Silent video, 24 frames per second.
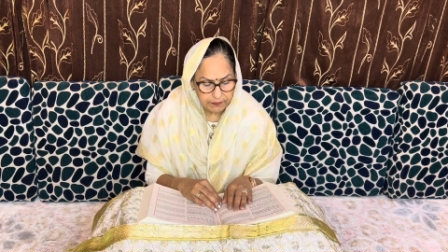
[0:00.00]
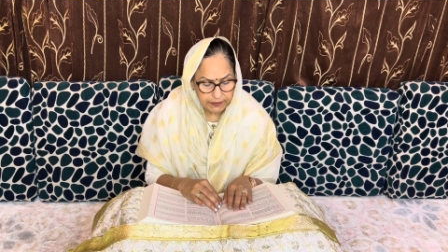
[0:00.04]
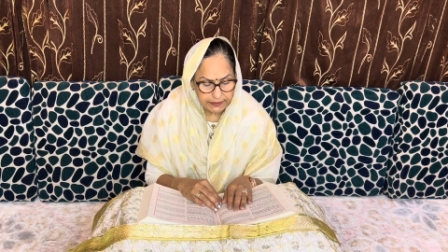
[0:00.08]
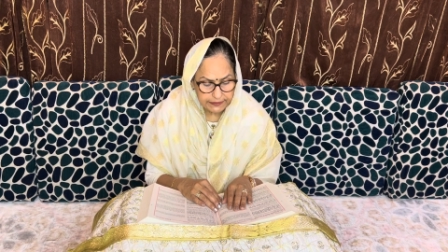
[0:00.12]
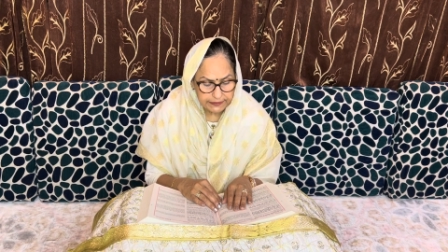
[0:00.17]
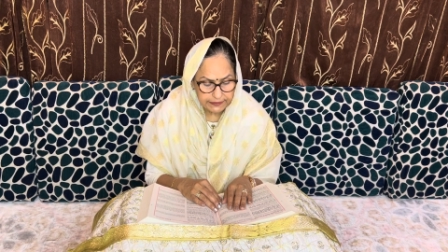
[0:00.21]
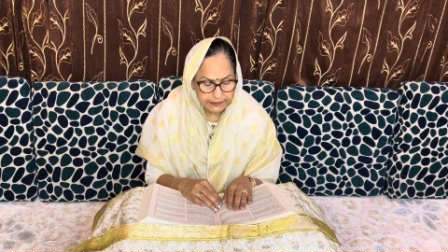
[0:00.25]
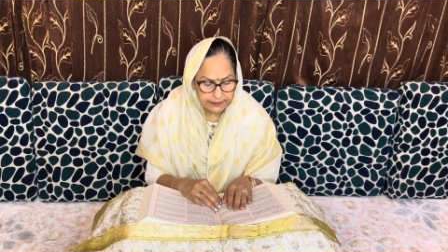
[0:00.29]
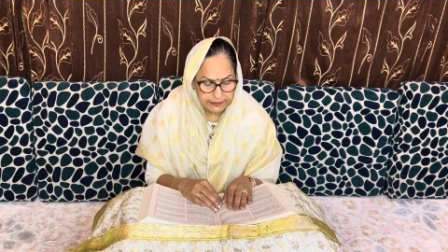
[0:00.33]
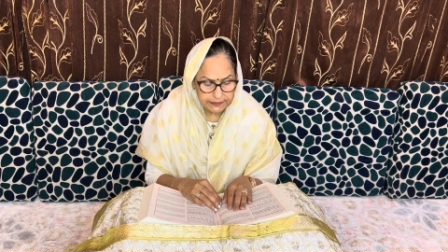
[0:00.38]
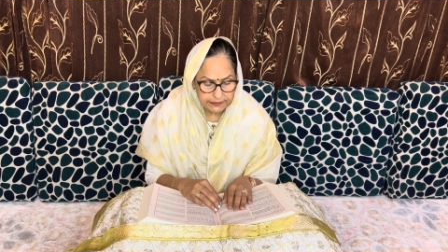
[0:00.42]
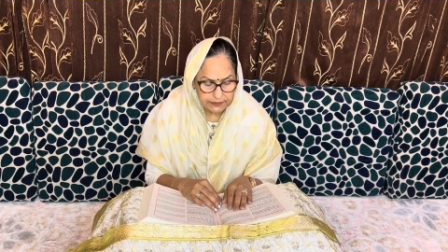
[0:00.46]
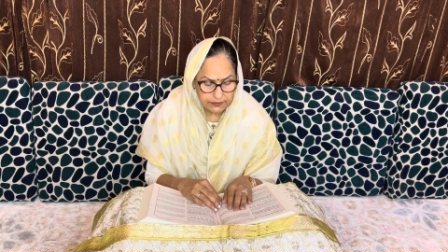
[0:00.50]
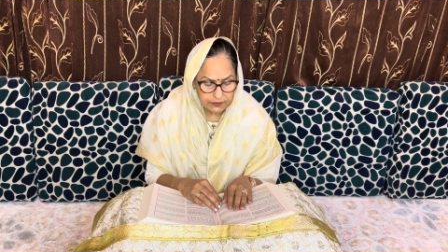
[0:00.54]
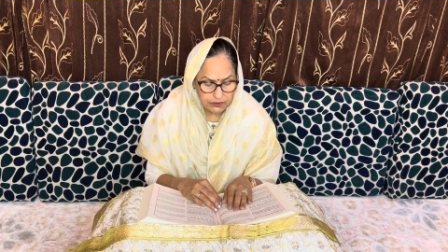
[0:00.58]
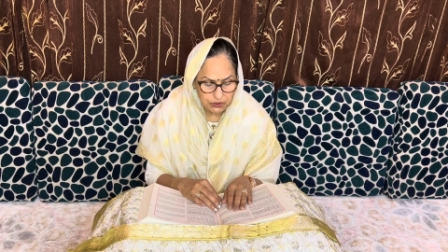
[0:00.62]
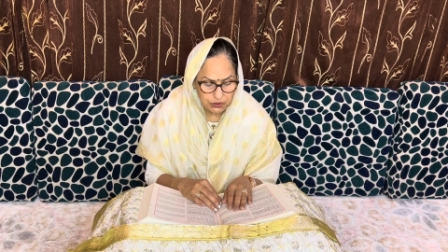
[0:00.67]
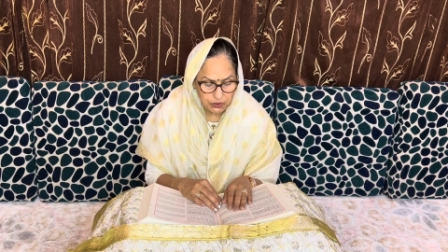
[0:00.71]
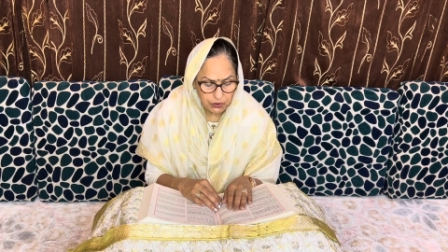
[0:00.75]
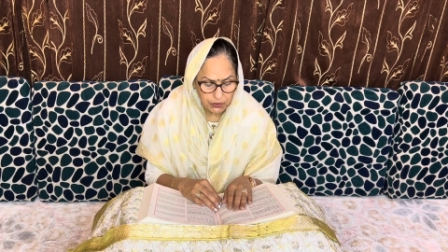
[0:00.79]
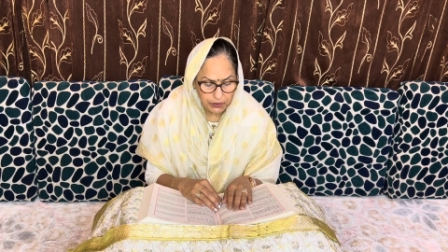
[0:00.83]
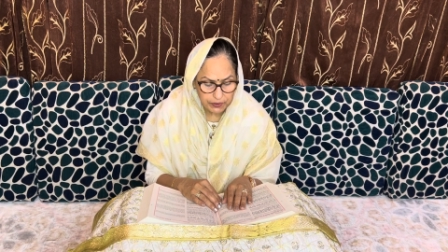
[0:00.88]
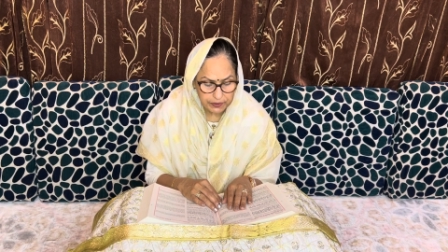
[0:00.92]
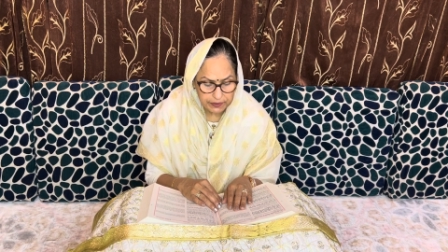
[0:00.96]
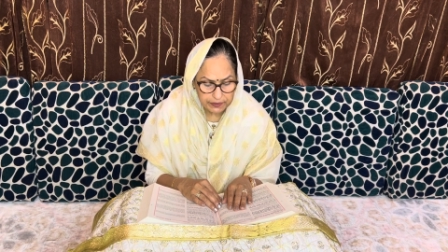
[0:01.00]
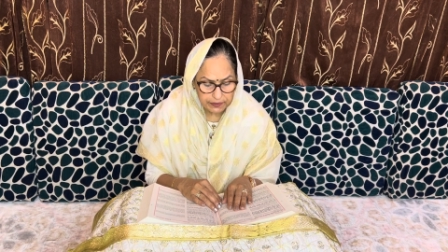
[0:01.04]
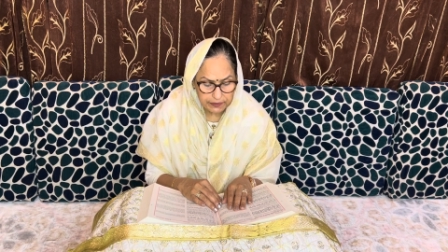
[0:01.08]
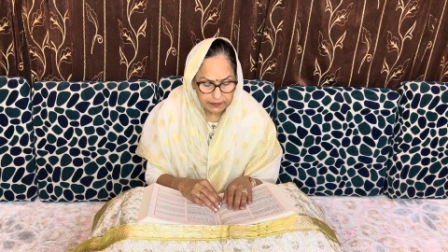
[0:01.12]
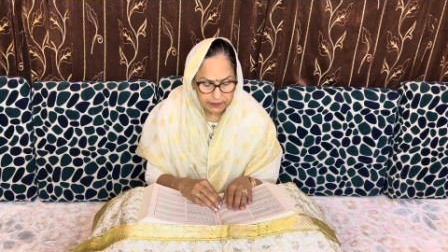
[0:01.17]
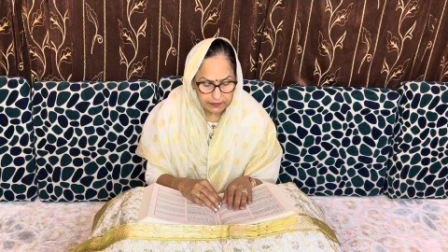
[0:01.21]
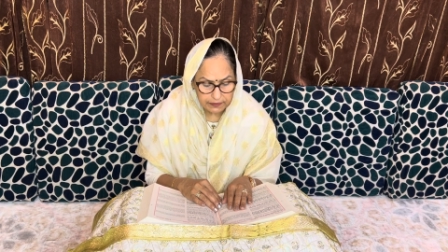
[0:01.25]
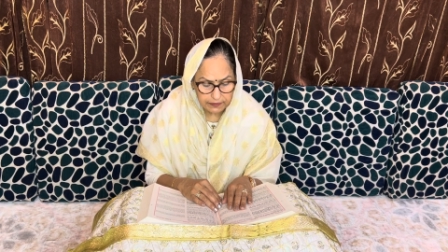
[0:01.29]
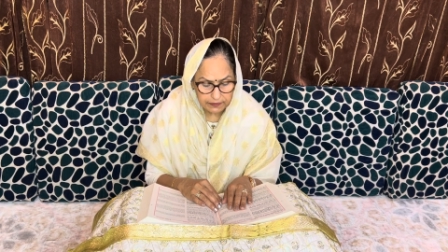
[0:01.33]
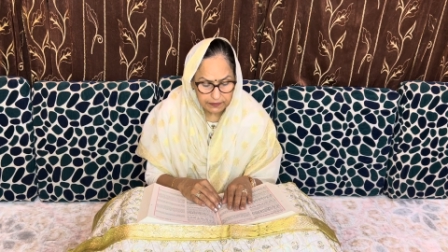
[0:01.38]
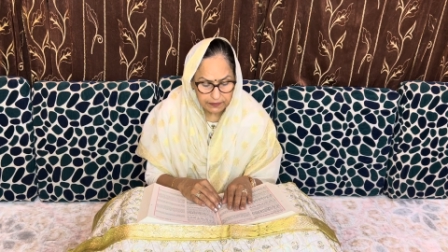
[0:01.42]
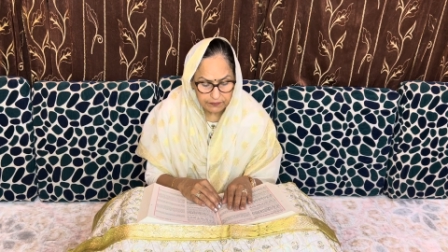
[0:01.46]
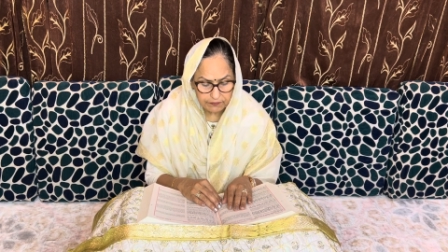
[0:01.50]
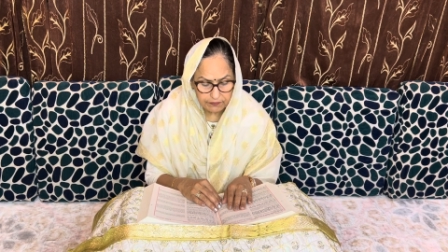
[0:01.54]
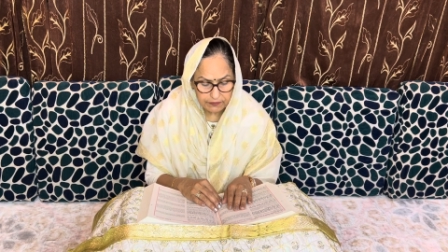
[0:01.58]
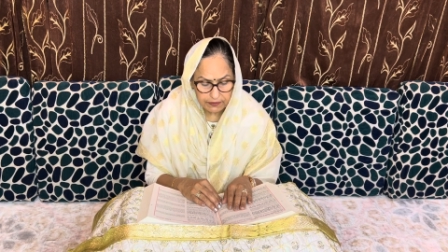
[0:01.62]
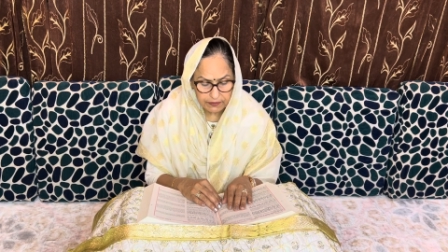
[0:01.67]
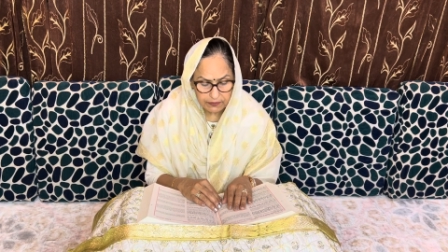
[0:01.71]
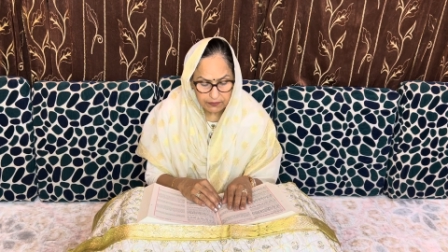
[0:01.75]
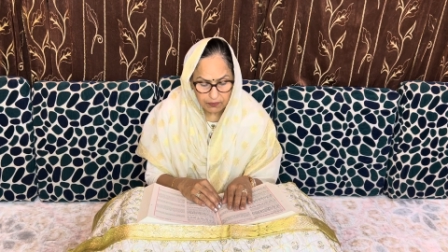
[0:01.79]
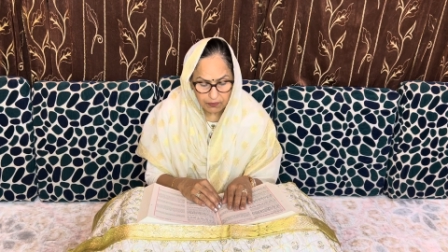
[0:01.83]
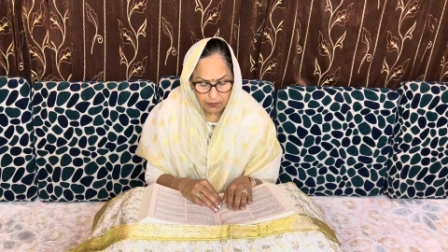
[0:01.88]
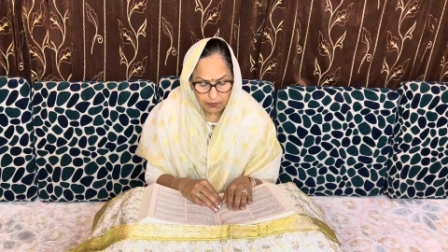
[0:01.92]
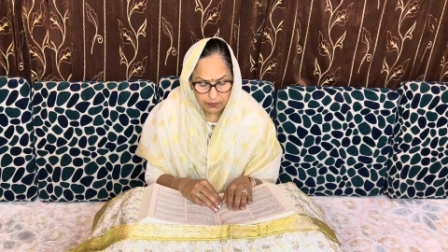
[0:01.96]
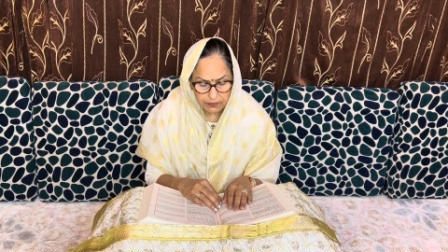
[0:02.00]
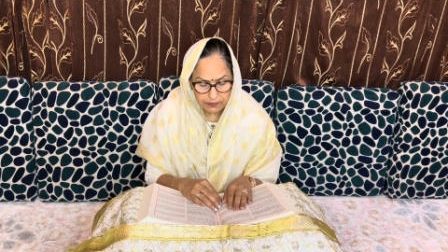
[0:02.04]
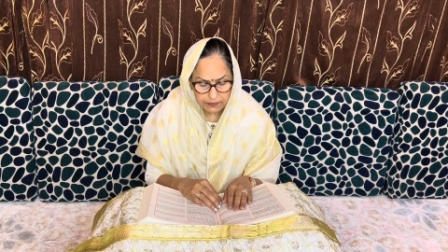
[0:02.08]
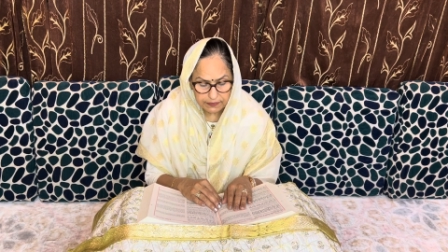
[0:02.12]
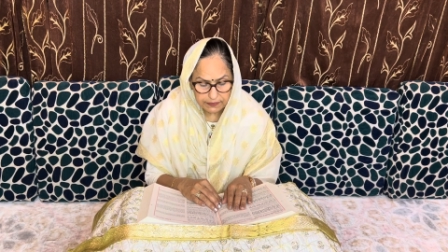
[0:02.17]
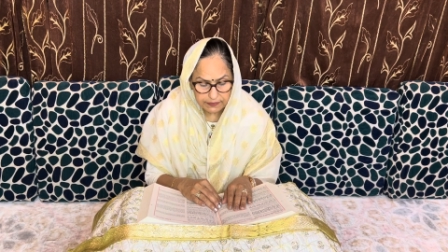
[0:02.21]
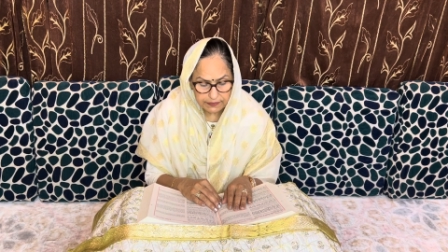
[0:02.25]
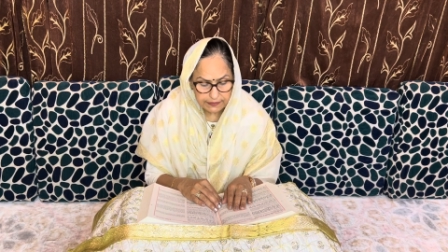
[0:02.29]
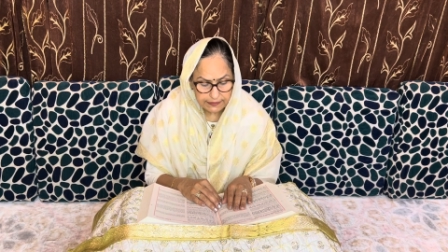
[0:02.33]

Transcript: meditate the joy giving Lord.